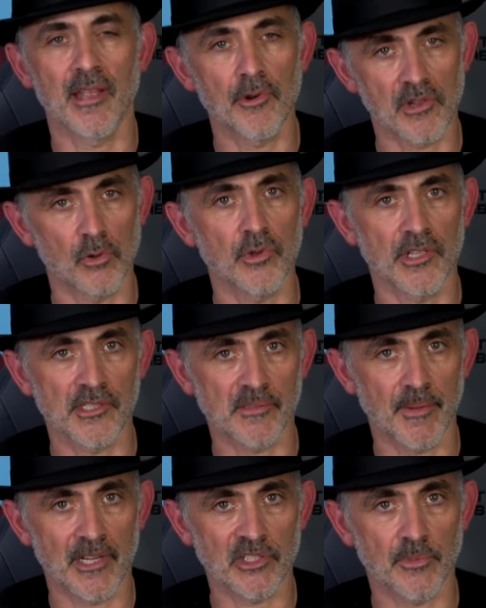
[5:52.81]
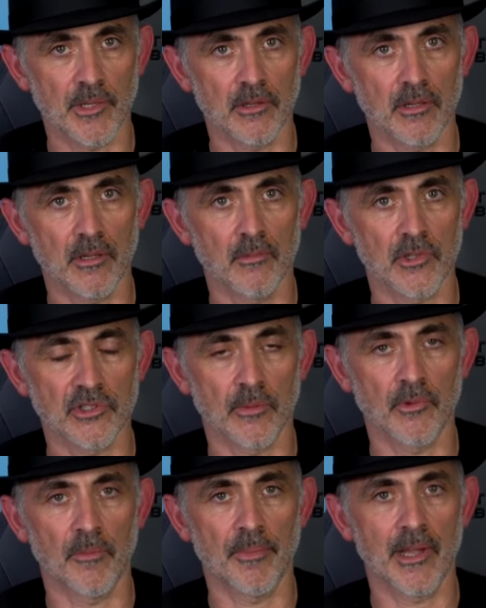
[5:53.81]
There is audience management, which
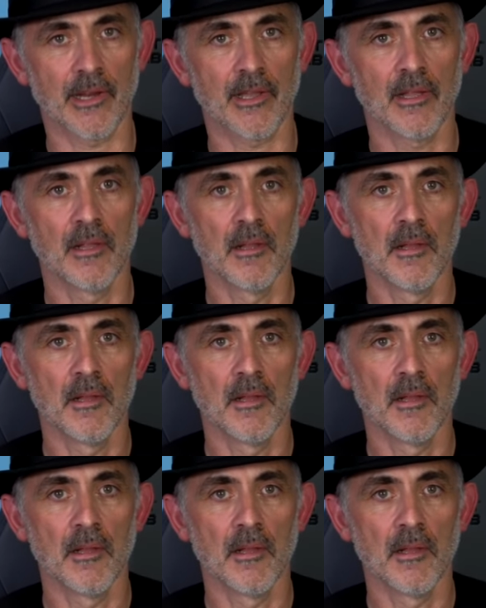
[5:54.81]
I'm not bad at,